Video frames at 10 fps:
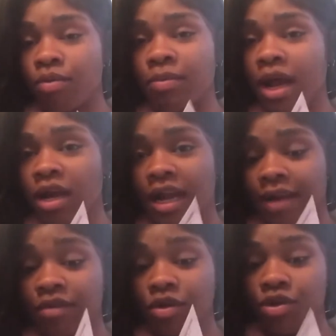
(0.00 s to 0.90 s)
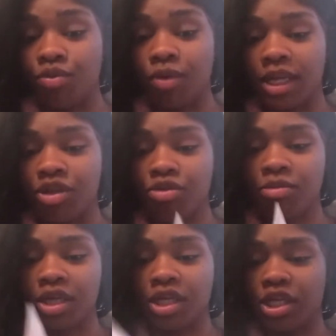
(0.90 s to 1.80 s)
not gonna have to do way too
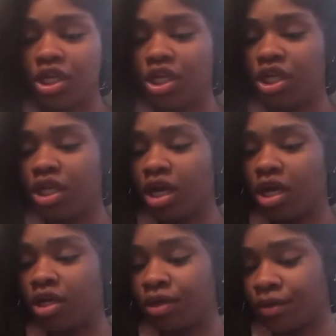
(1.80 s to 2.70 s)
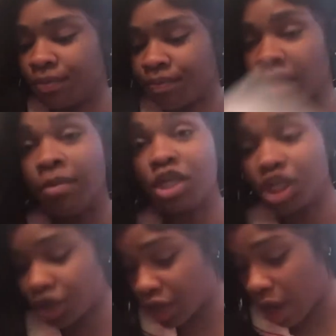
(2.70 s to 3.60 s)
much. I'm gonna just
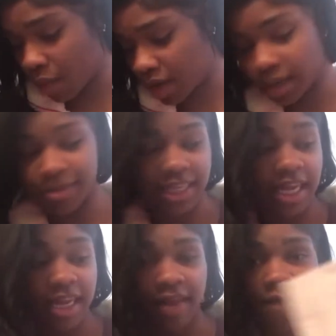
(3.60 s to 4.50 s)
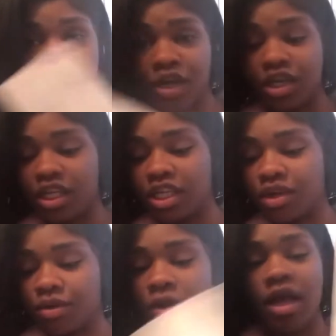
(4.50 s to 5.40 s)
show y'all what comes in it first. So
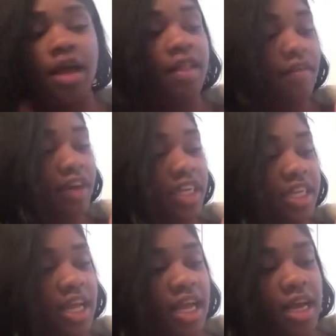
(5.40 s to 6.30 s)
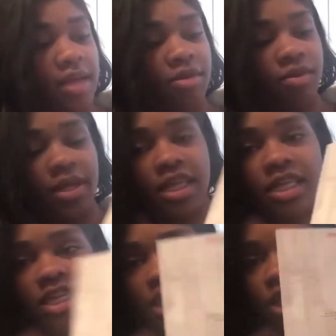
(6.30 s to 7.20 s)
the first thing it comes with
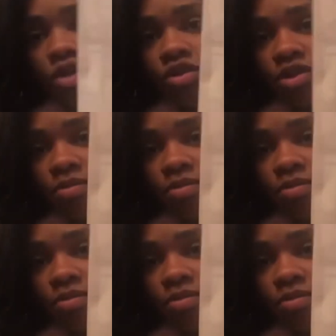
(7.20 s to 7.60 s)
is the user